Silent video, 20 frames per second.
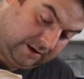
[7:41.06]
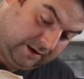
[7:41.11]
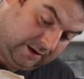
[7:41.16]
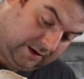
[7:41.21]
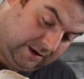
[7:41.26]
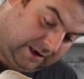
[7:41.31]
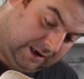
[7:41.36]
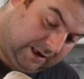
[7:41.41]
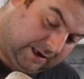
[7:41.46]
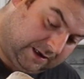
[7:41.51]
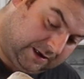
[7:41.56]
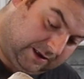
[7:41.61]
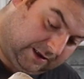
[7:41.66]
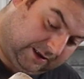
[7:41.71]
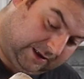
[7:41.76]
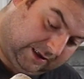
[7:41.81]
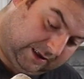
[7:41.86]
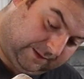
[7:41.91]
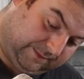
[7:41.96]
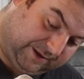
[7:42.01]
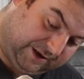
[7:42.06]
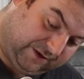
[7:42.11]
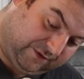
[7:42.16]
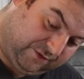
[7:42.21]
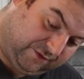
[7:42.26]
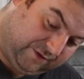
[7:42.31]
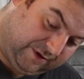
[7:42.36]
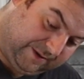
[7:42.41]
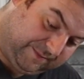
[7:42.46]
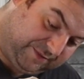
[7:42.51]
And a little bit
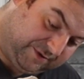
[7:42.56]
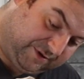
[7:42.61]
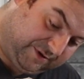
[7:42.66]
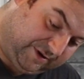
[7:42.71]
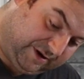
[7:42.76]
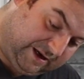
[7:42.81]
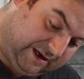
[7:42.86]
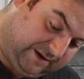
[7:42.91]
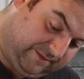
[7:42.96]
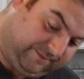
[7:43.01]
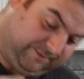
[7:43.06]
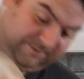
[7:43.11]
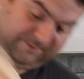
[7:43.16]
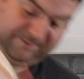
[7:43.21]
of whipped cream.